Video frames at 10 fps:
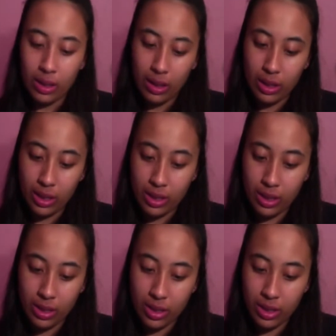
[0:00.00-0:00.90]
And this
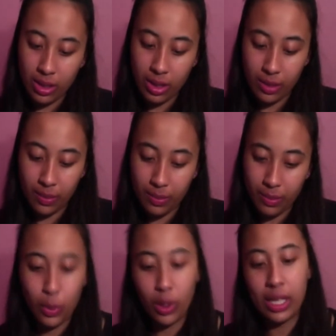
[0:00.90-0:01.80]
is, uh,
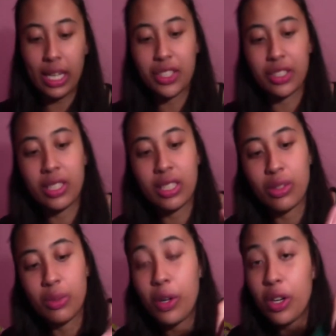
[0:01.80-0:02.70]
well, it actually says in
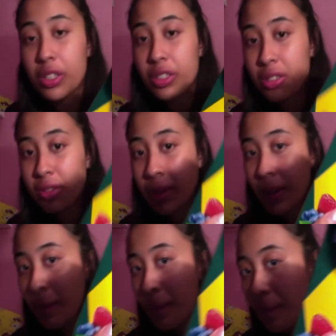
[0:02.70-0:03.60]
the box.
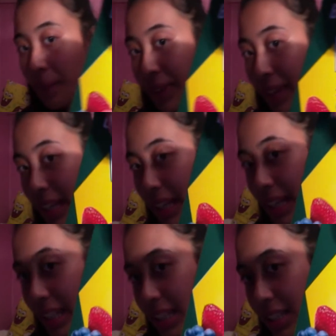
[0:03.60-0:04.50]

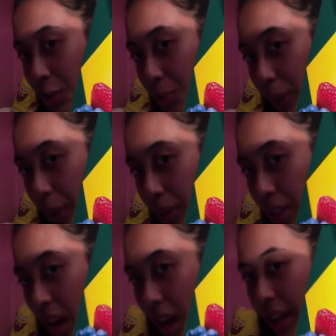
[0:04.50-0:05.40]
This is berry
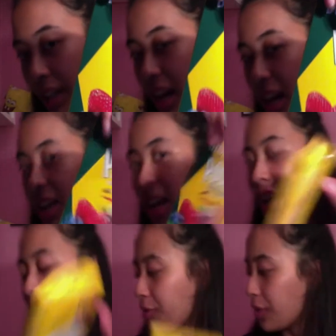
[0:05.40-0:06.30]
and acai
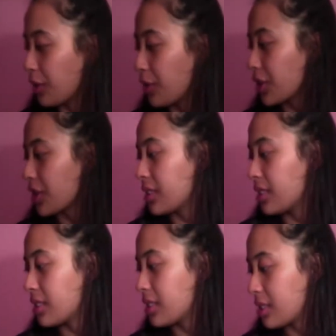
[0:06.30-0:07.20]
flavored.
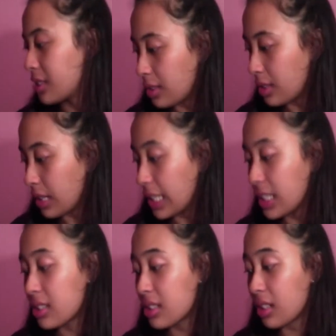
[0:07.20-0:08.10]
And
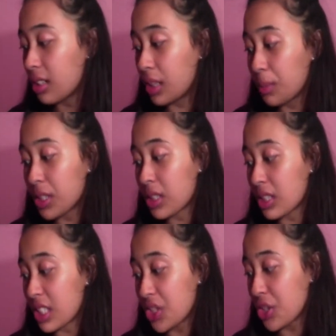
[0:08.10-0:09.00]
it's a limited
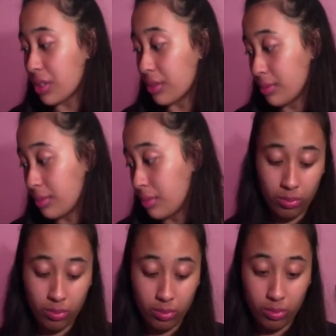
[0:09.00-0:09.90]
edition.
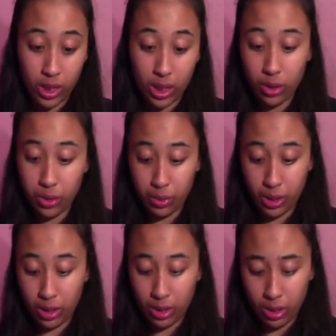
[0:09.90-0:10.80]
It looks really
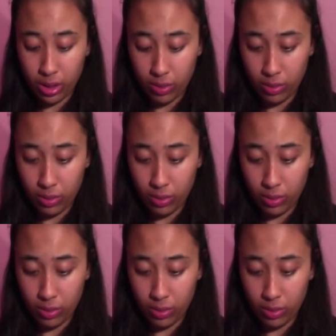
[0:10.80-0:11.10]
good.